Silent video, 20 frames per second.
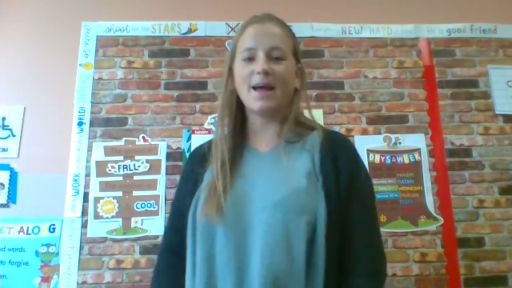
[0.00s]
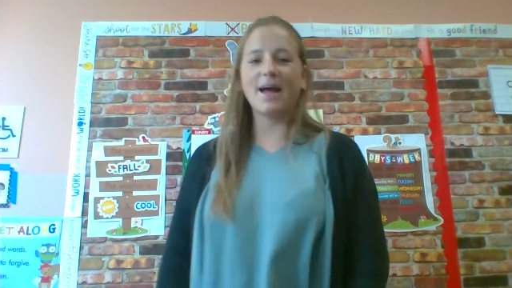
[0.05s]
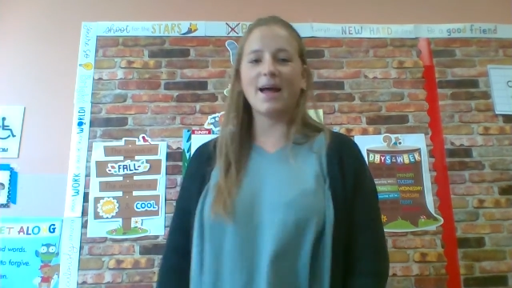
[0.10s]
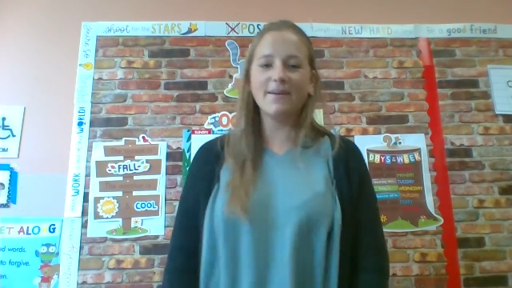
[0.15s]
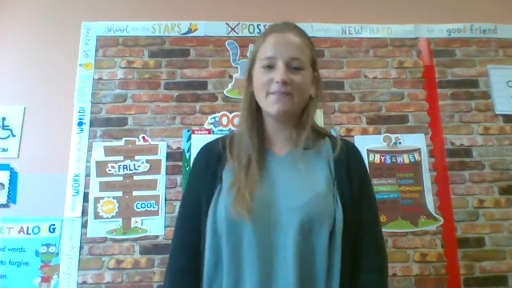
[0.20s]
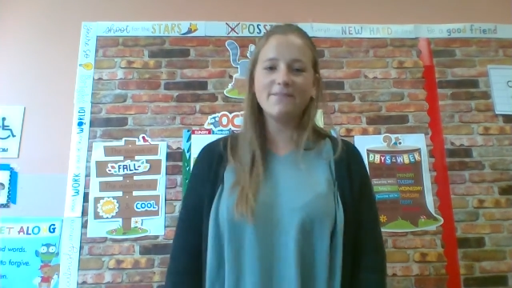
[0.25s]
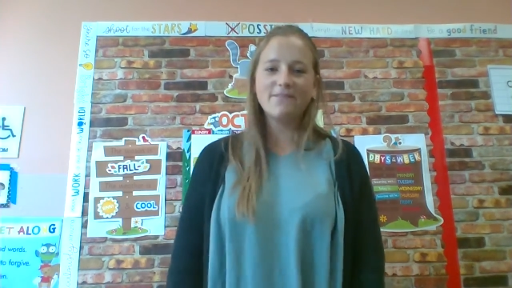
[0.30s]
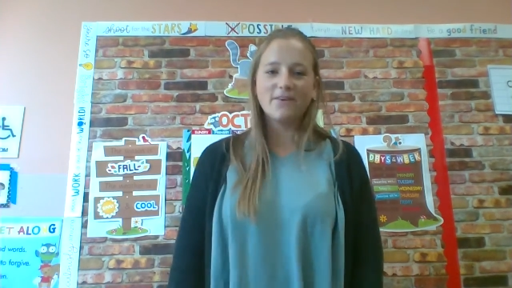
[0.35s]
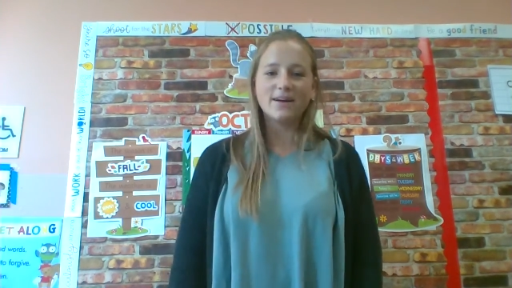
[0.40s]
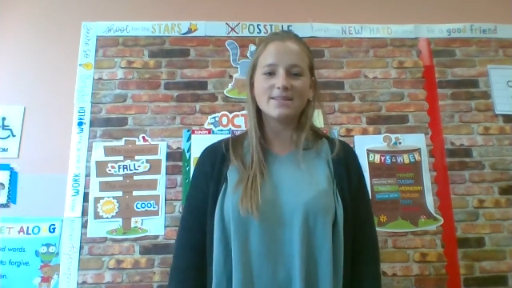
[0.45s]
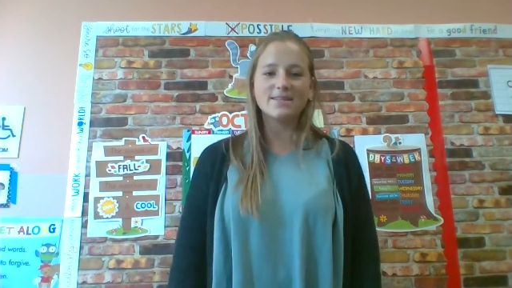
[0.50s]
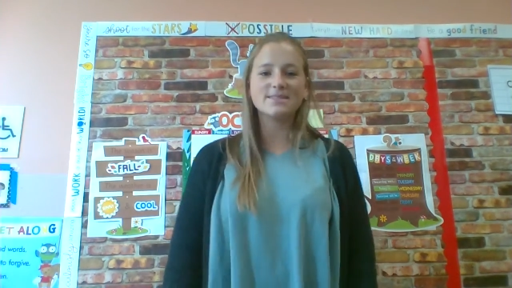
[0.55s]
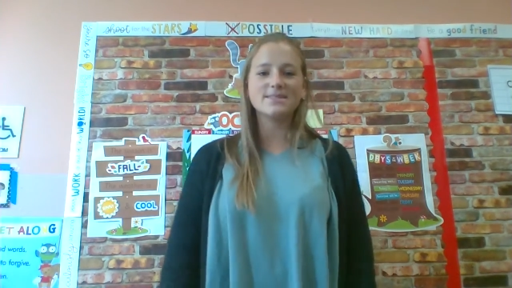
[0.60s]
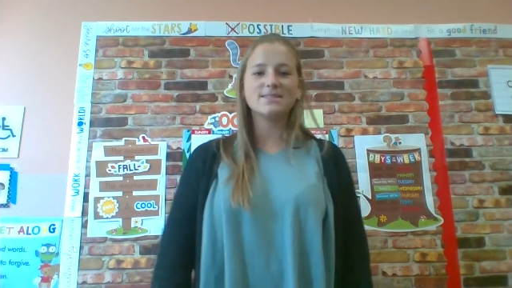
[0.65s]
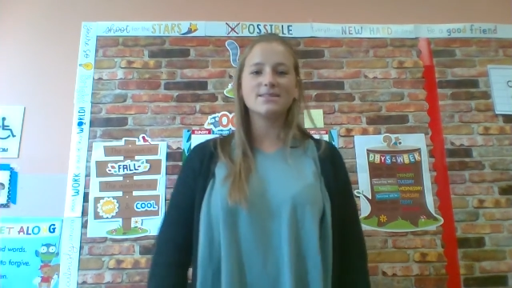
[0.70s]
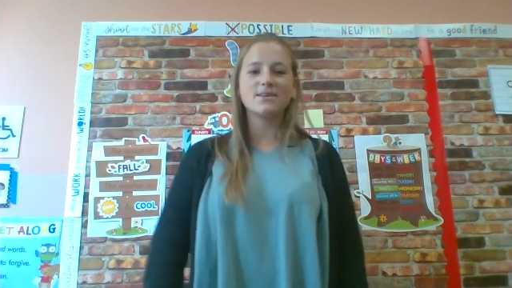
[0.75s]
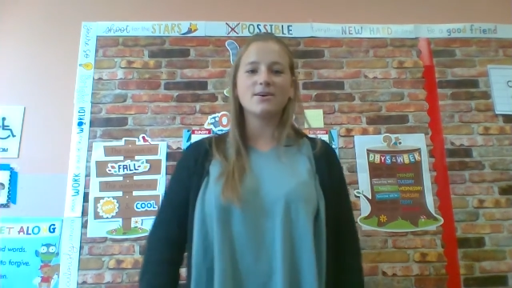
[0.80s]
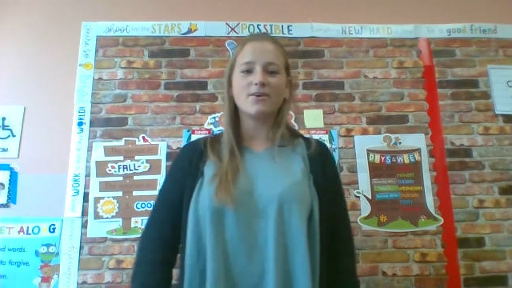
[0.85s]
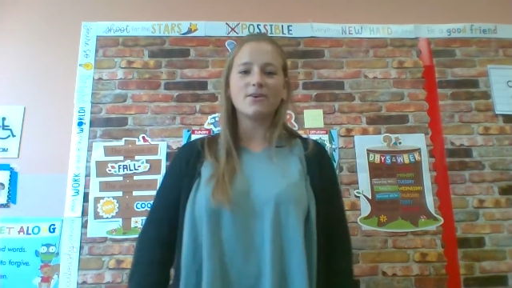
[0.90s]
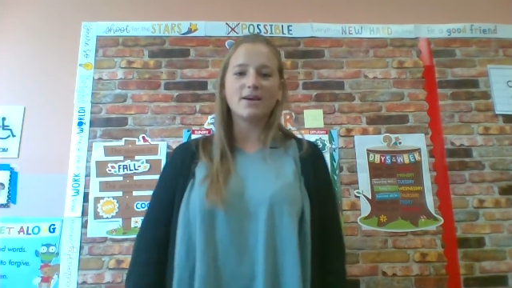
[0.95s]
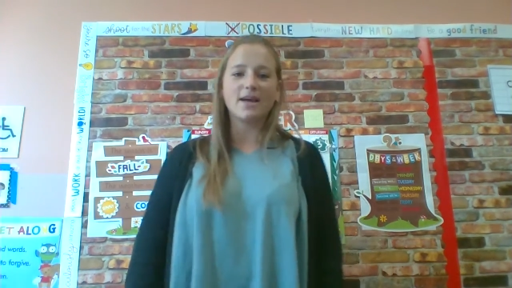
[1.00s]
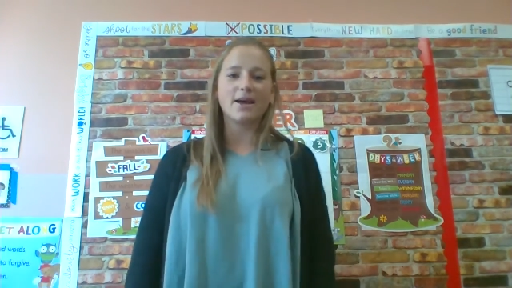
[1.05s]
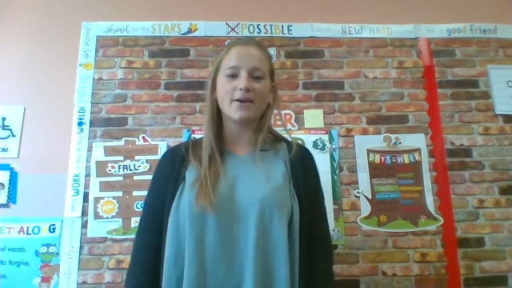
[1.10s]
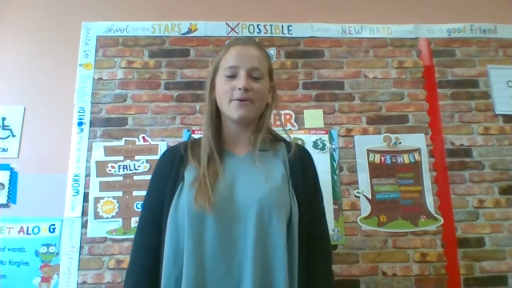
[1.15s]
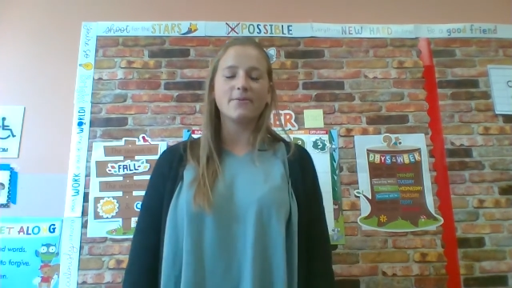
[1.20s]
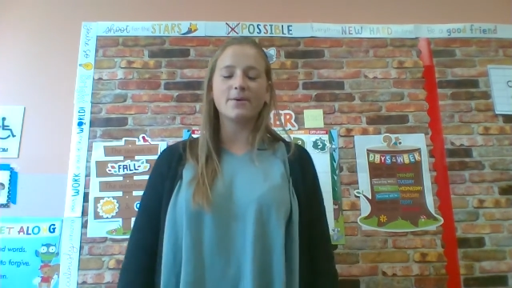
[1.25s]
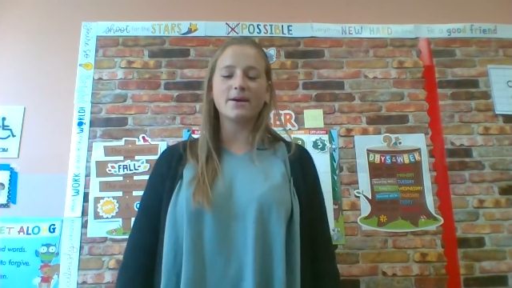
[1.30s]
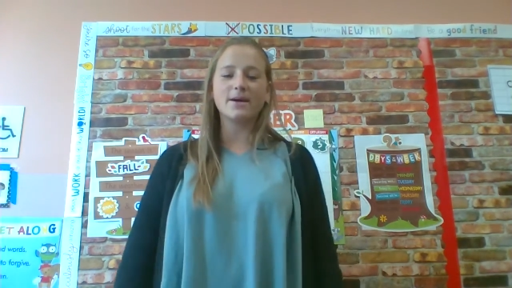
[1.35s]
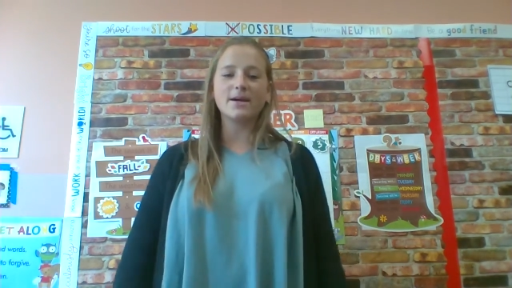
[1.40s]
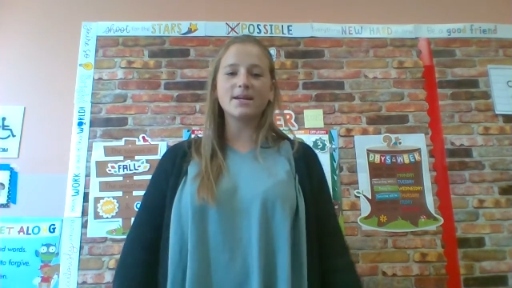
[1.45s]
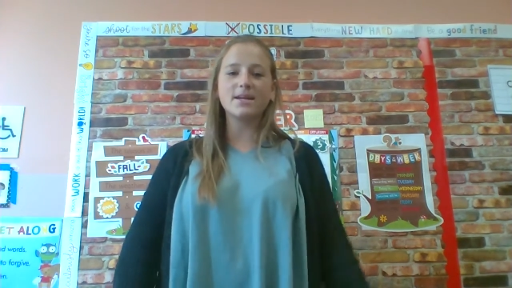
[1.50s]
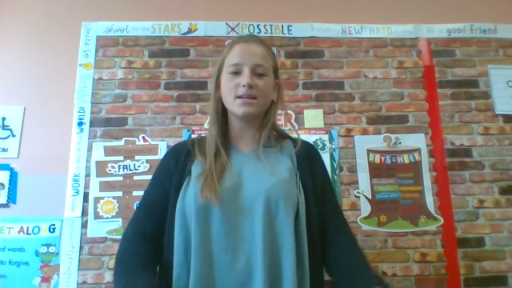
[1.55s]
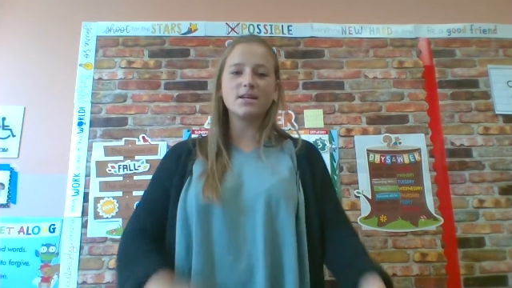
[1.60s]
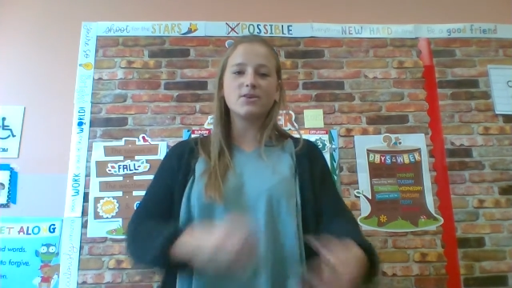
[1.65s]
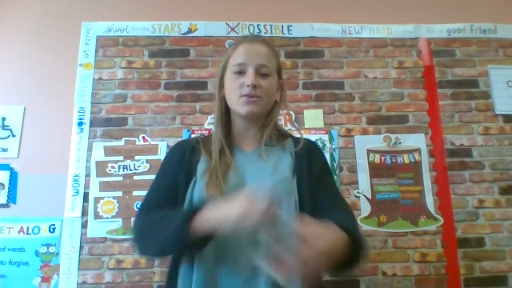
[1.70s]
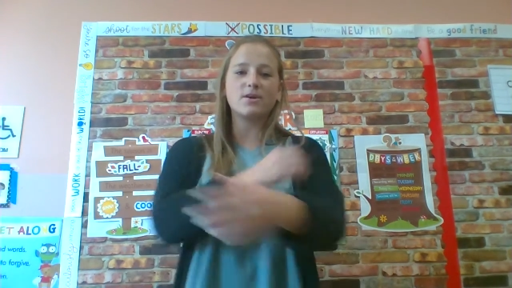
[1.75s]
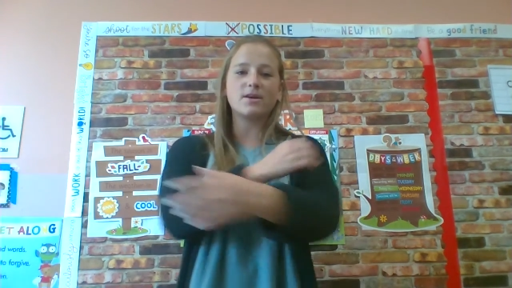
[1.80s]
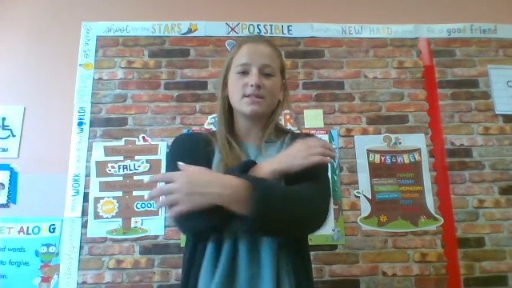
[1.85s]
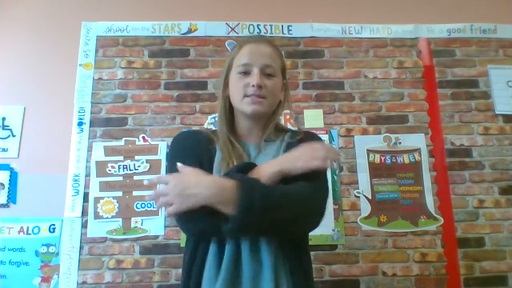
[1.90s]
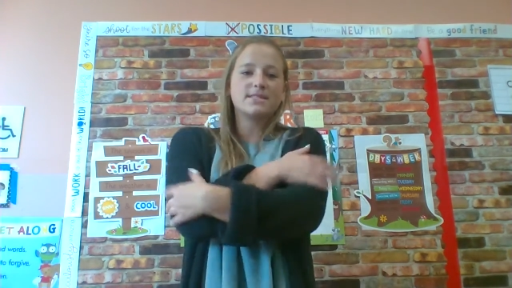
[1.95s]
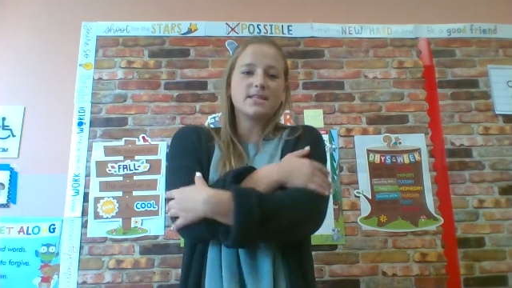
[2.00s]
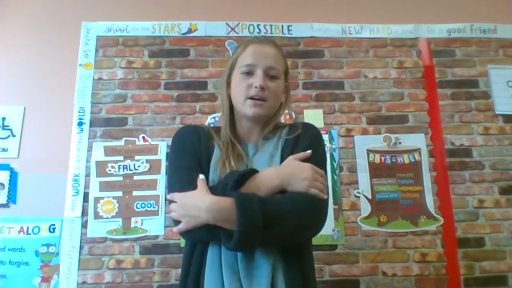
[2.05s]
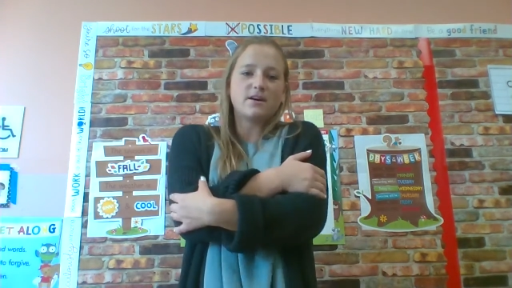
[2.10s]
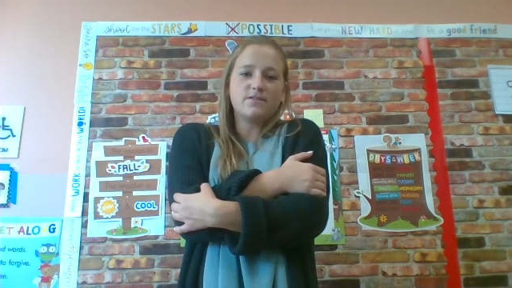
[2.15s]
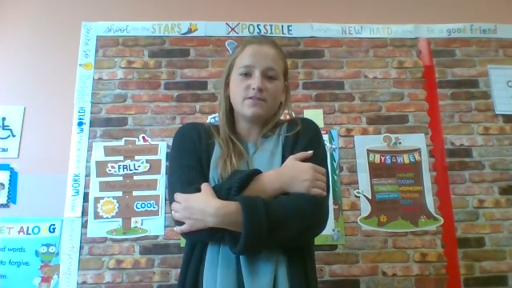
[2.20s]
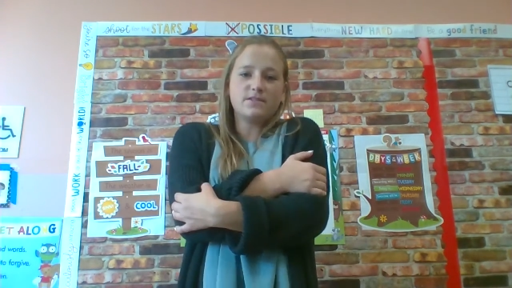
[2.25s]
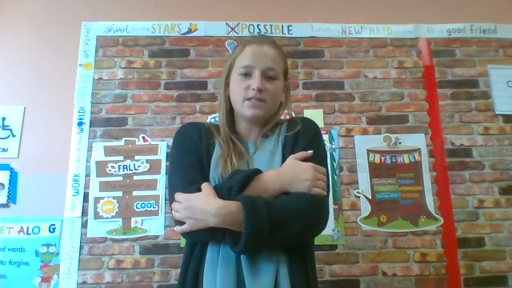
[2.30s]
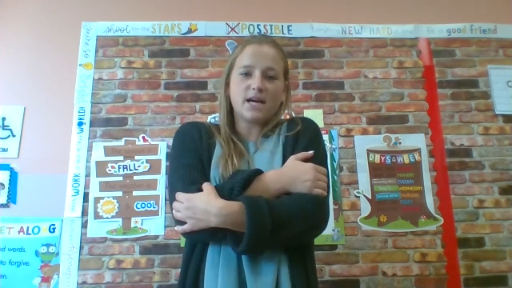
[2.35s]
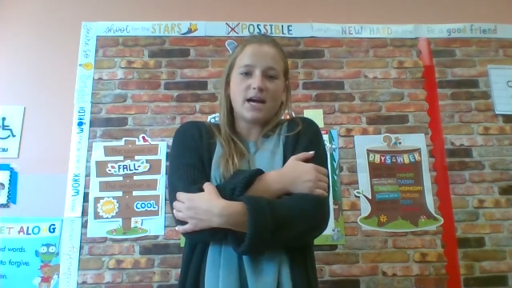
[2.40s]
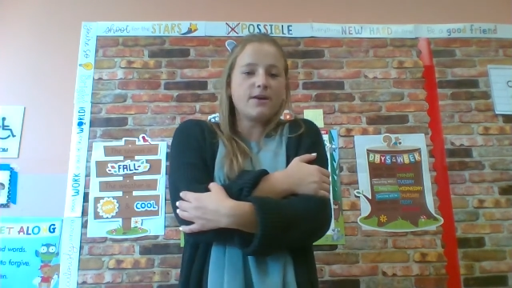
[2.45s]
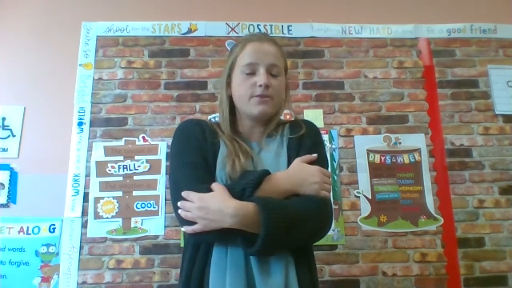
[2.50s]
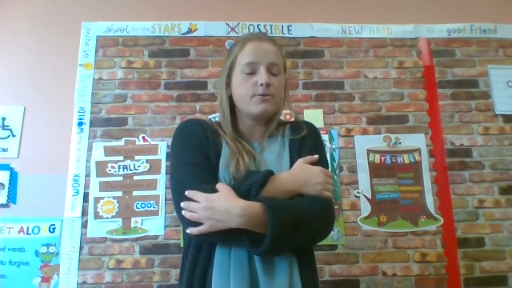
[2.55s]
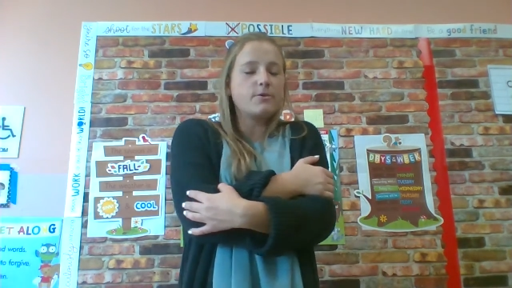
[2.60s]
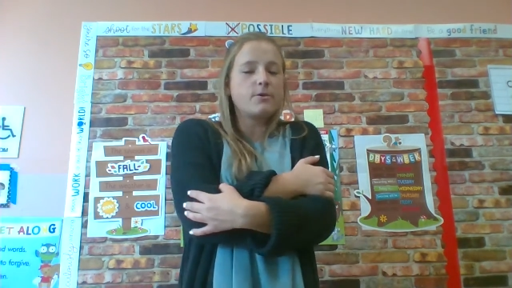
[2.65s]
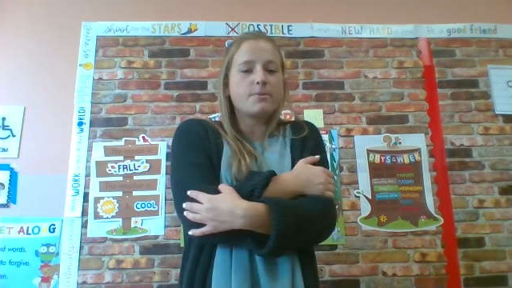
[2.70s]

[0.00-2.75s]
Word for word: Hi friends. Okay, we're gonna do our self-talk